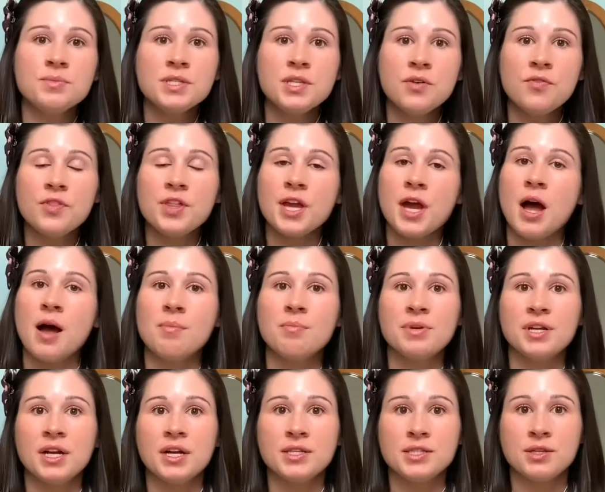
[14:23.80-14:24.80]
of the
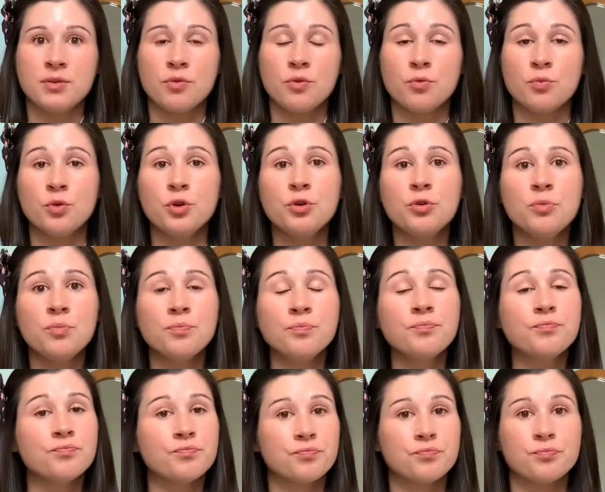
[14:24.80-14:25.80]
ambiance of the room,
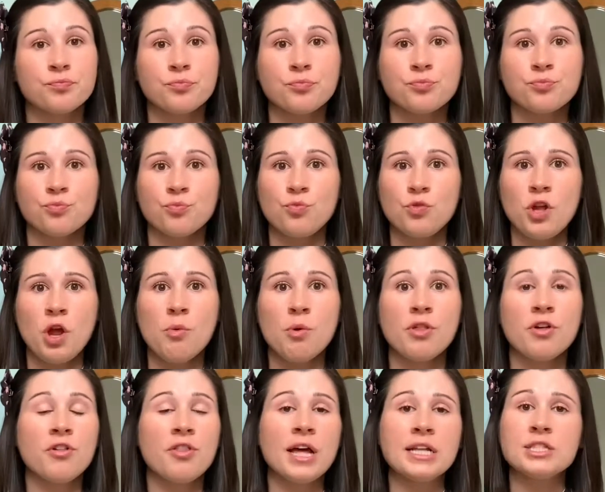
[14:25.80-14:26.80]

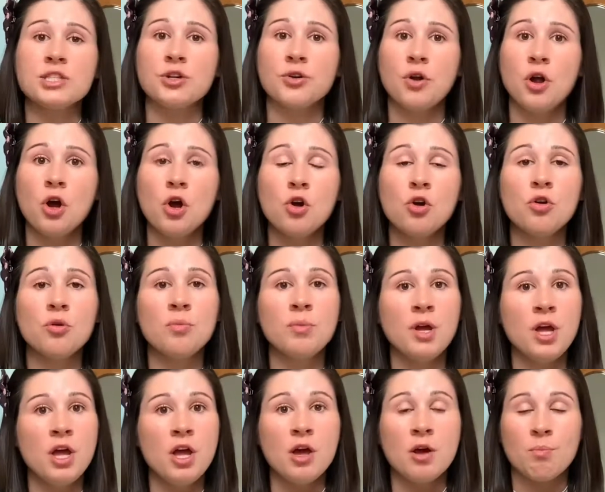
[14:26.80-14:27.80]
whether that's your home,
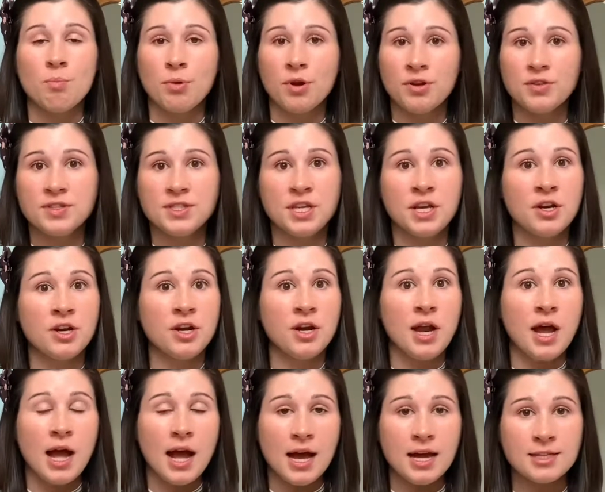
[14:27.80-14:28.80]
birth
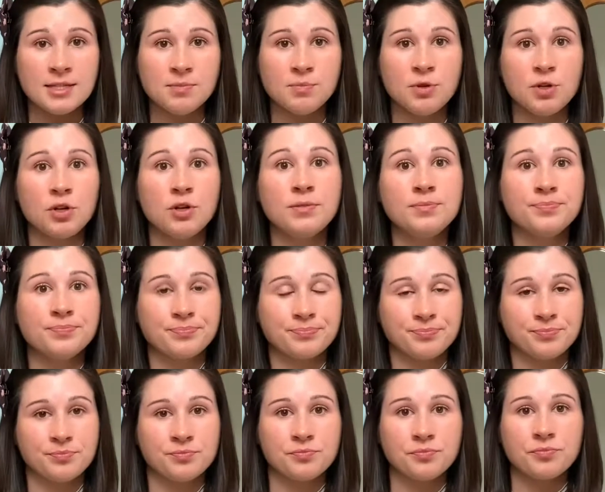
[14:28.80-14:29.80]
center, hospital,
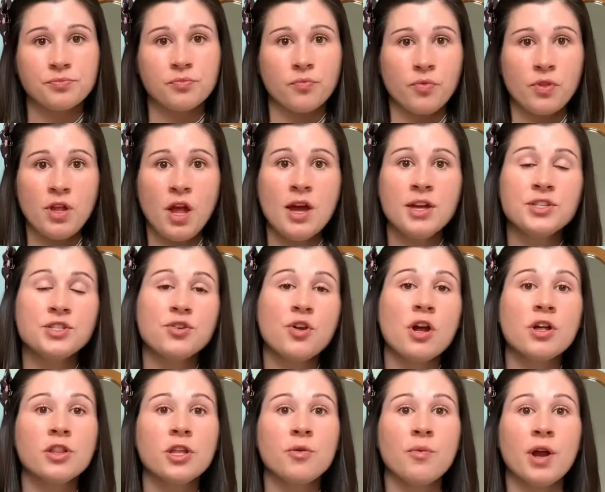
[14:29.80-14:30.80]
I
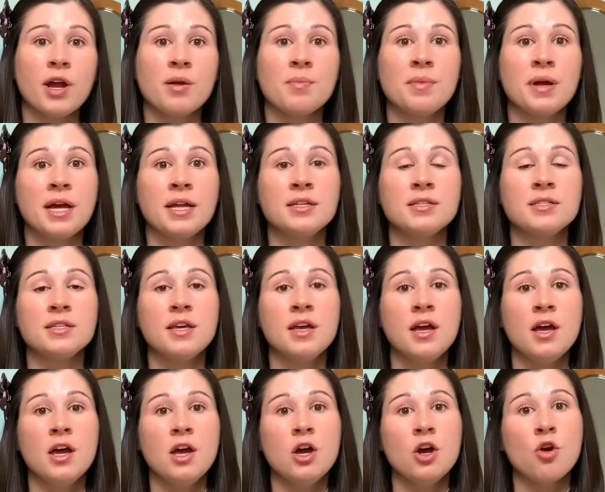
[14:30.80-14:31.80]
strongly recommend
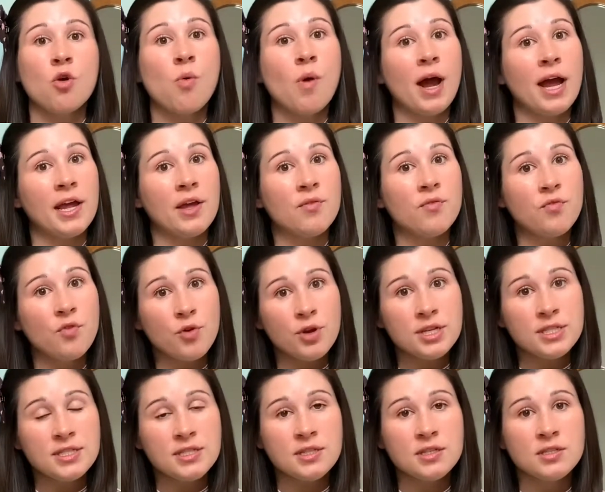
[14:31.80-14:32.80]
quiet
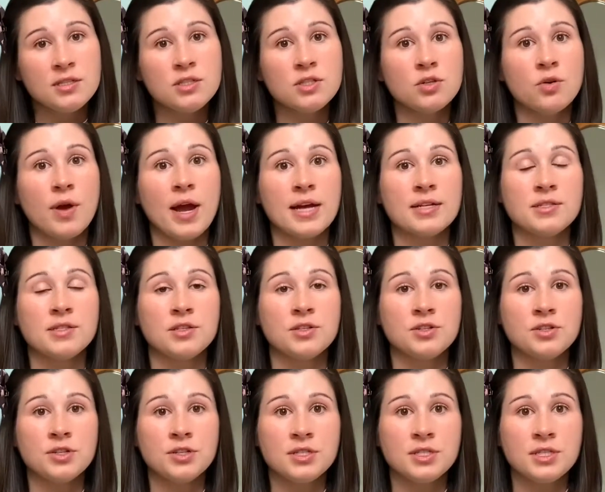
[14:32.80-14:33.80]
voices. So ask the
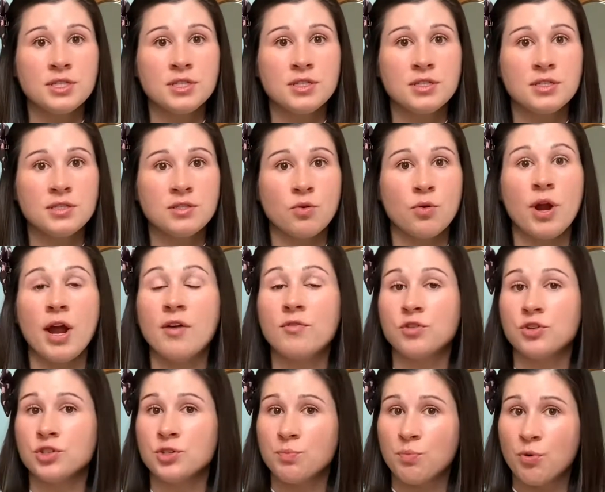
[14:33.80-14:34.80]
nurses or have your
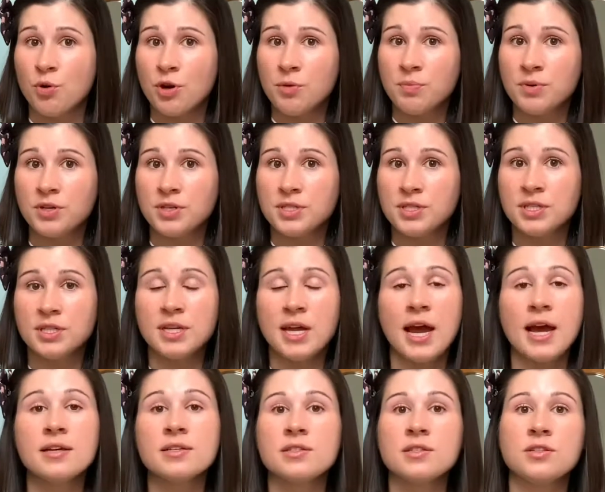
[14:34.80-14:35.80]
support person
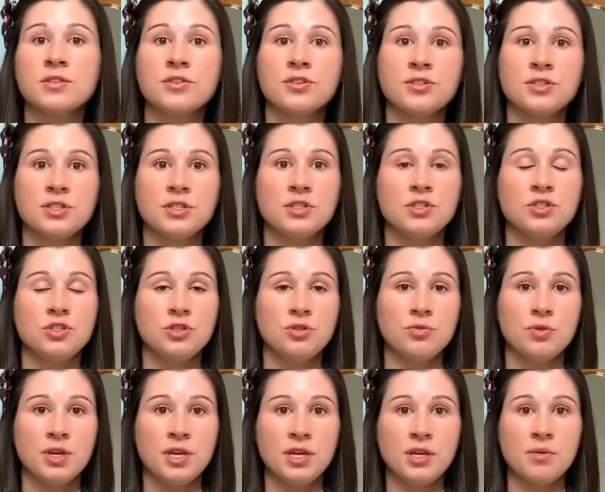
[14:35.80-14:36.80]
ask the nurses to
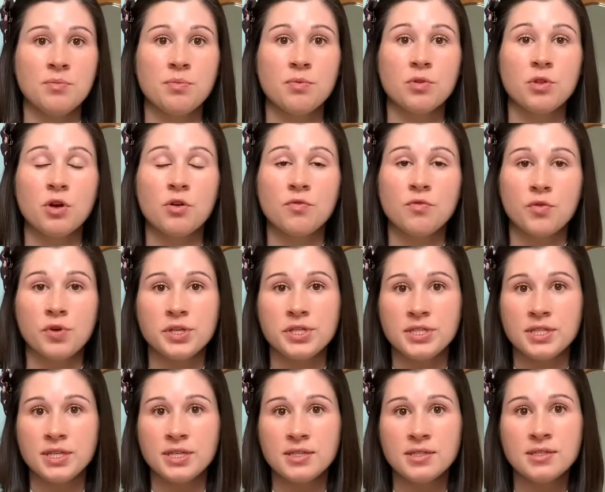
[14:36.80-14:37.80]
keep low
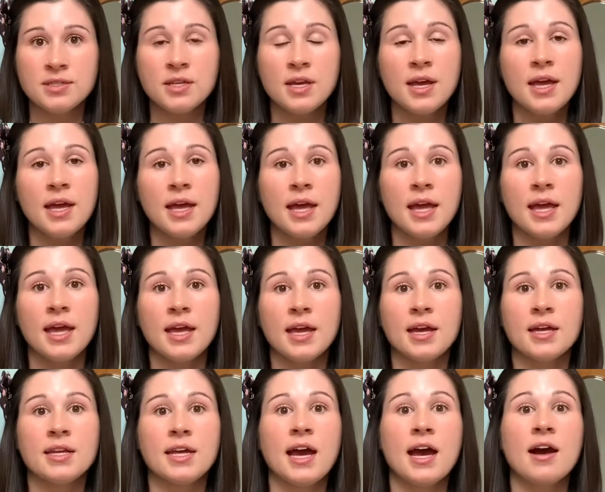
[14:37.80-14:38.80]
voices
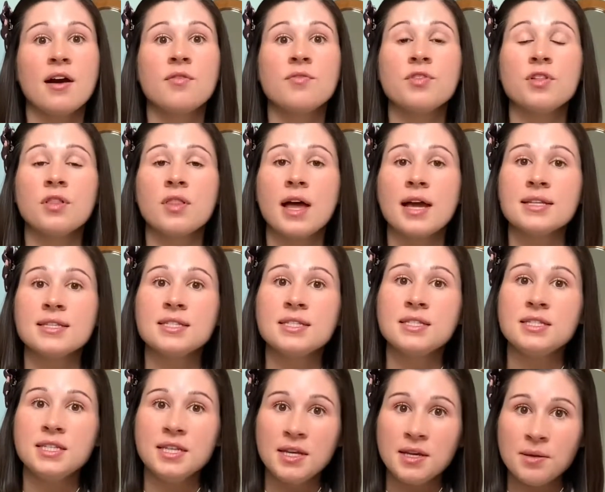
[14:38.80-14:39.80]
and have the lights
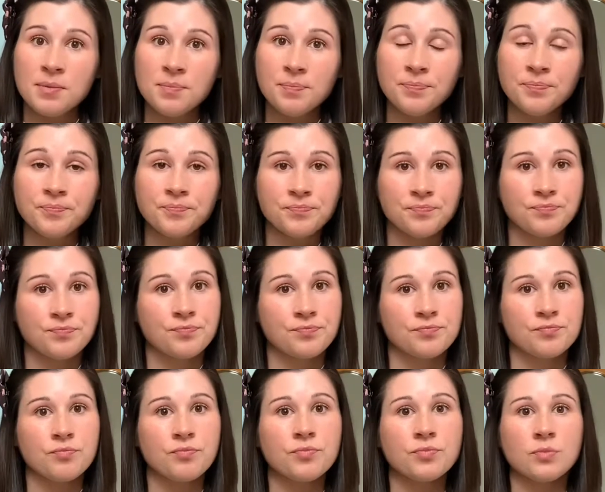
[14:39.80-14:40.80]
dim.
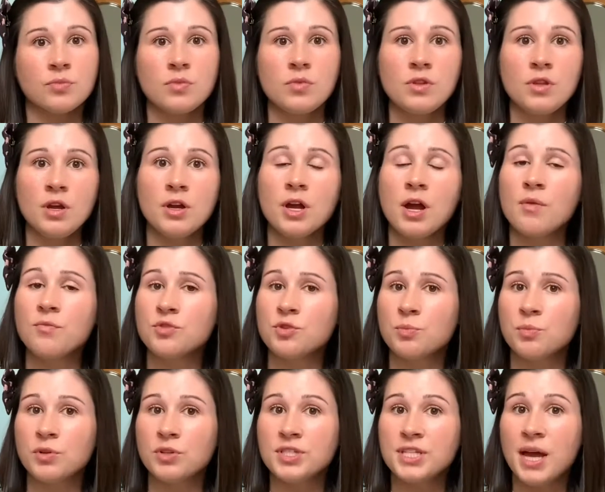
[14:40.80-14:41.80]

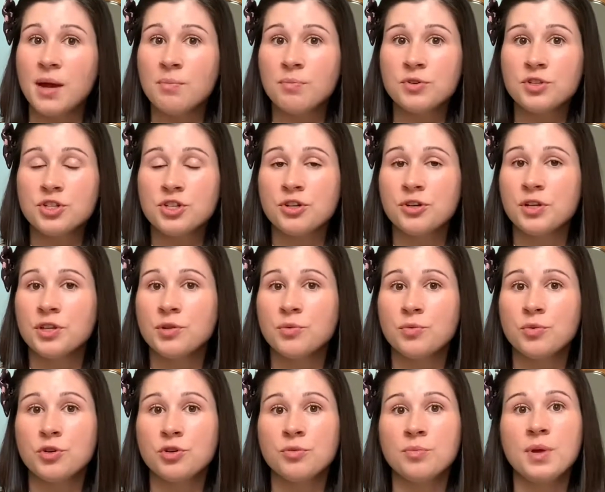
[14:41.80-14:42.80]
comfortable temperature in the
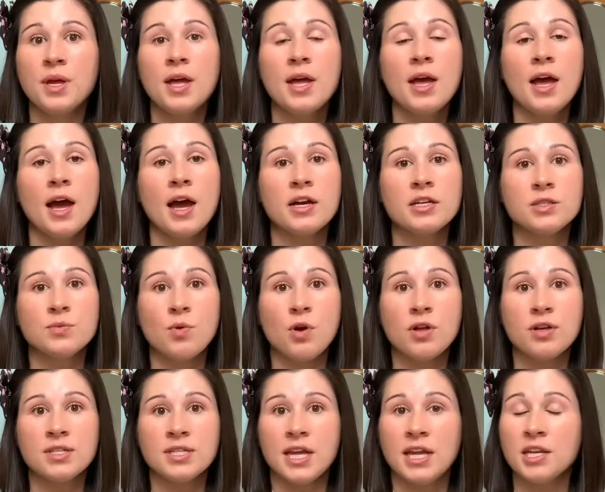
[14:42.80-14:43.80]
room, as well
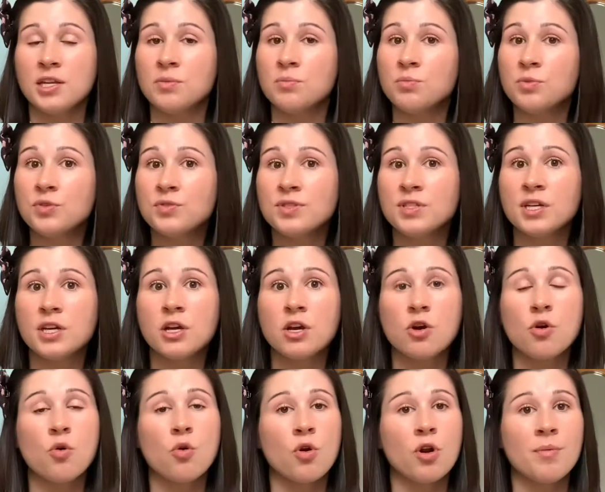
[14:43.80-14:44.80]
as any music
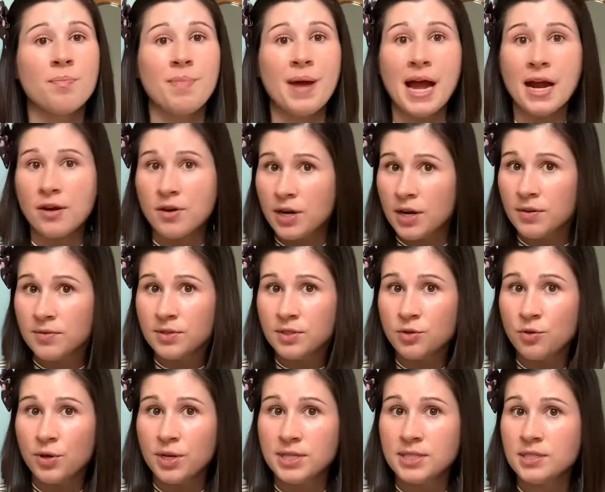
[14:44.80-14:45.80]
or background
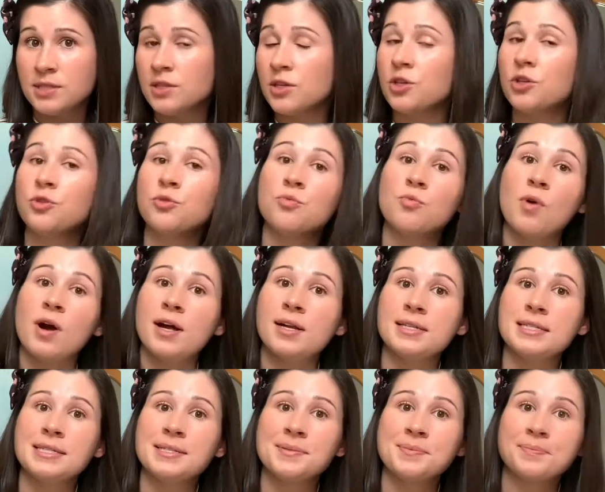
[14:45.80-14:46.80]
noise that you want.